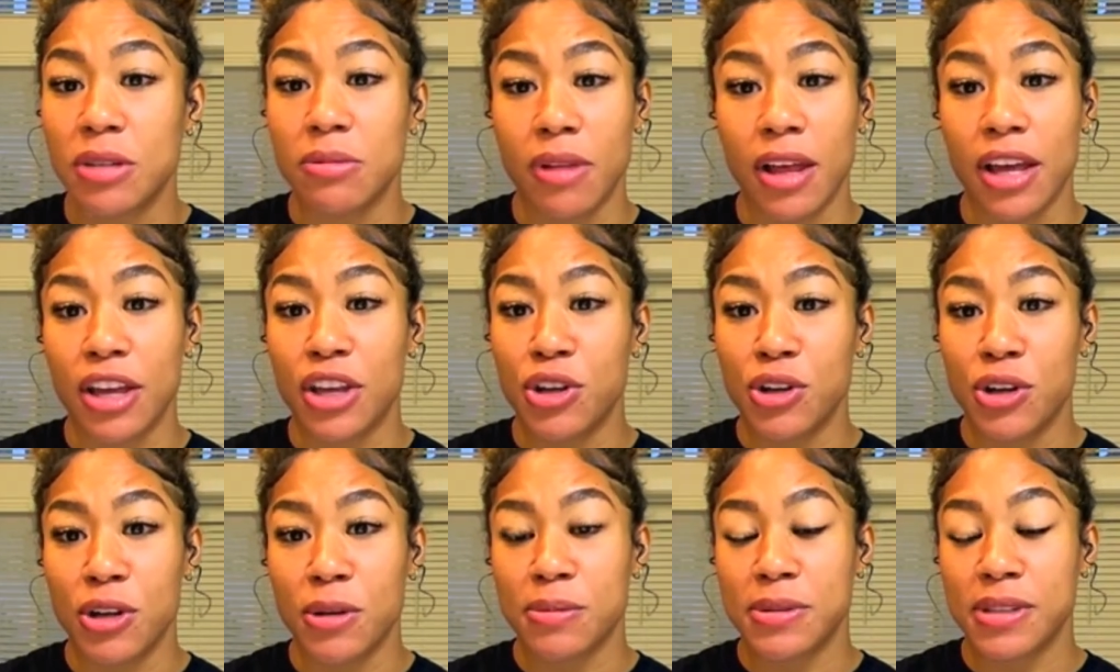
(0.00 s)
Like, you
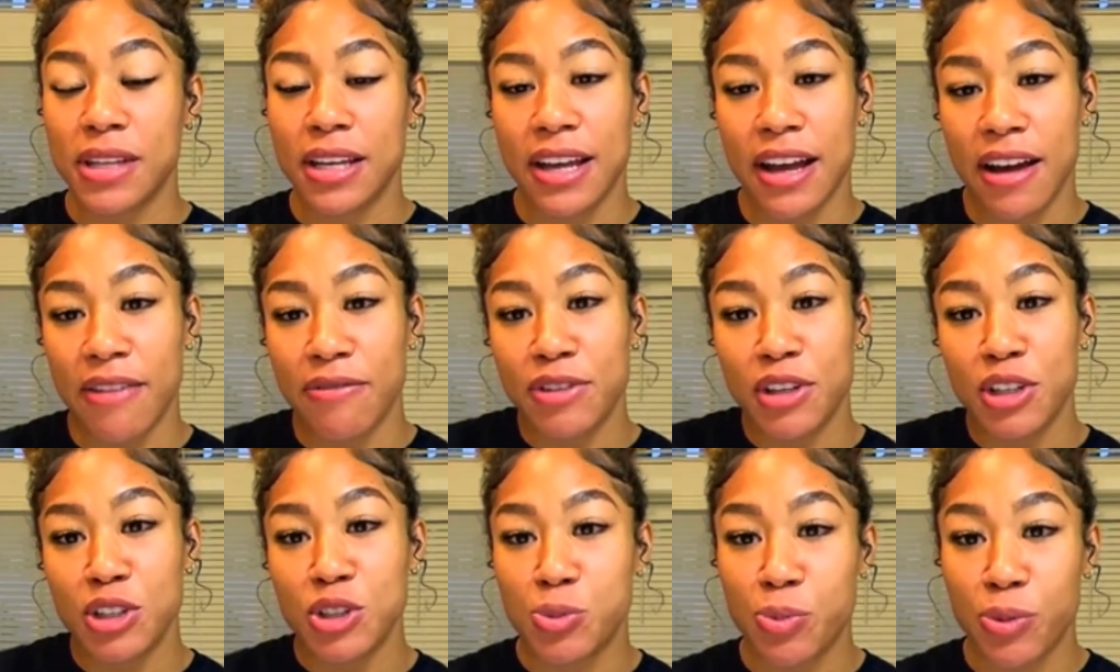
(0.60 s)
know what I'm saying? I've
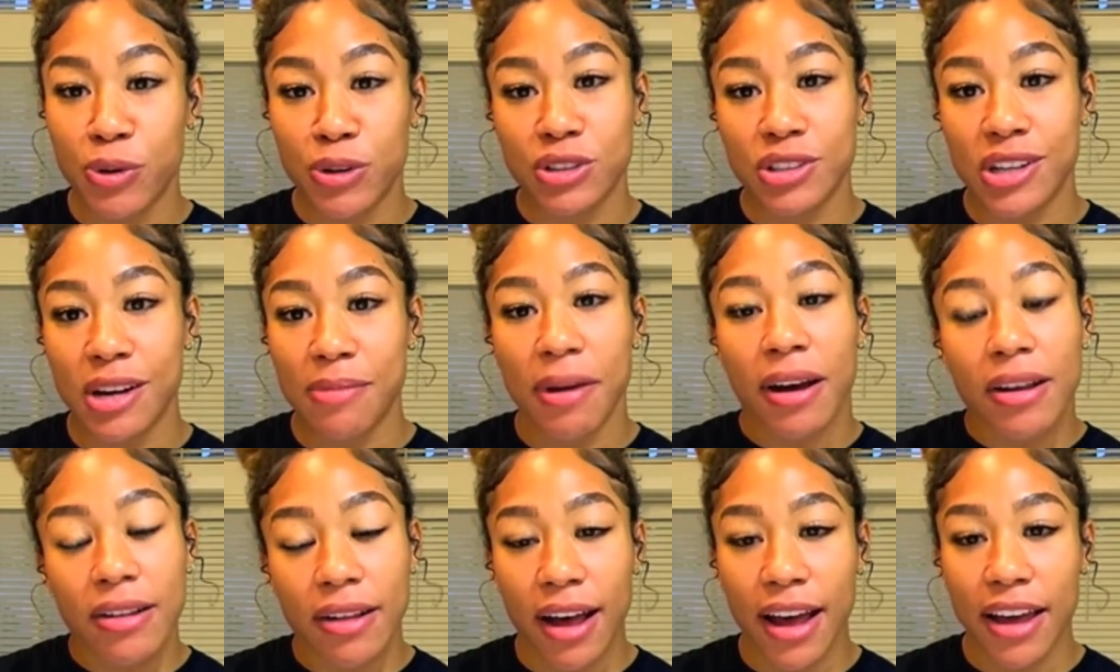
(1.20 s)
done sports all
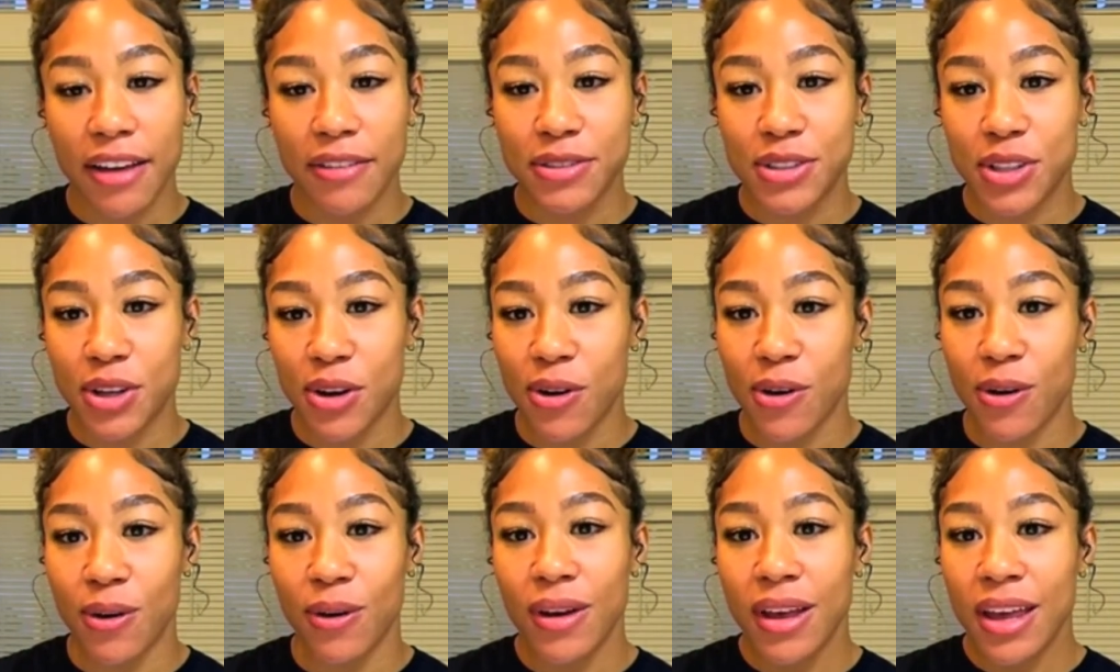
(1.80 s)
my life.
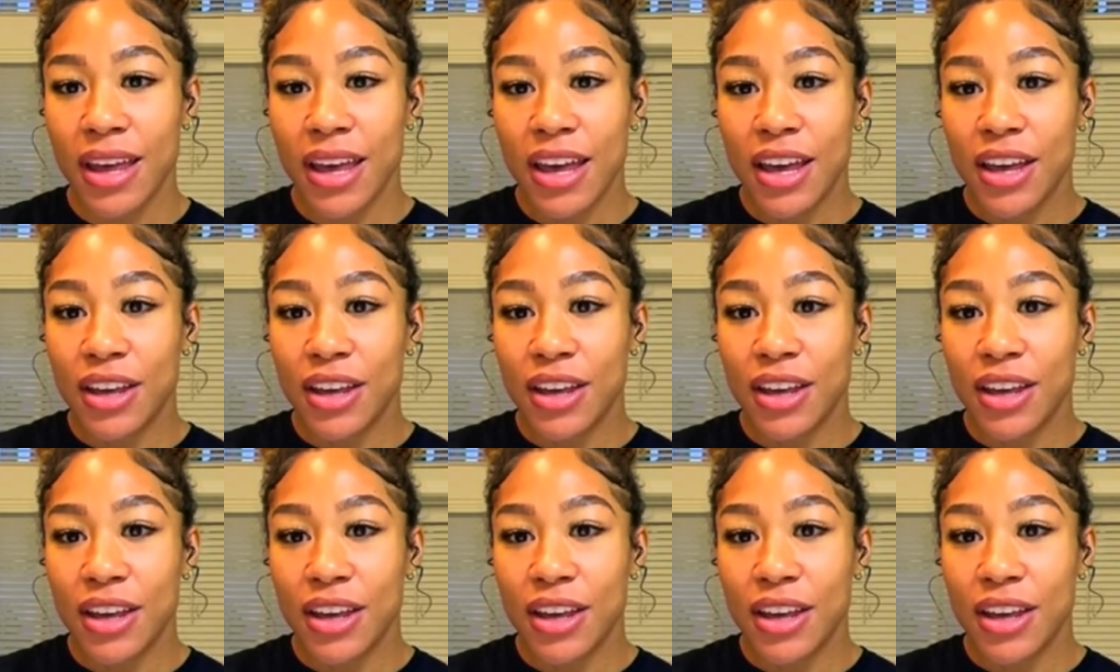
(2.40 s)
So,